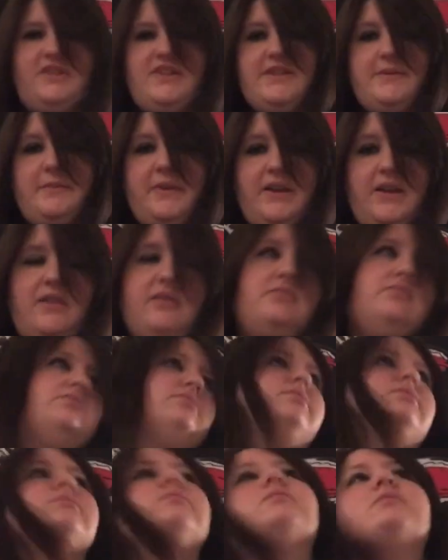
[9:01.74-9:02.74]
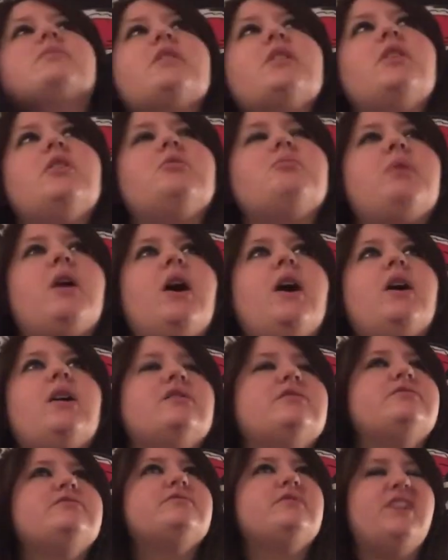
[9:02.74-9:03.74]
Spent a good part
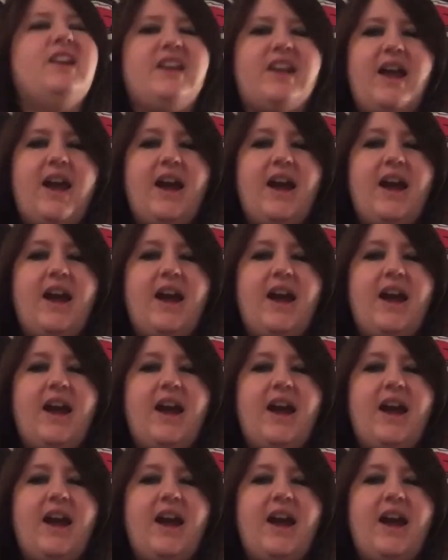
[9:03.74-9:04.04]
of an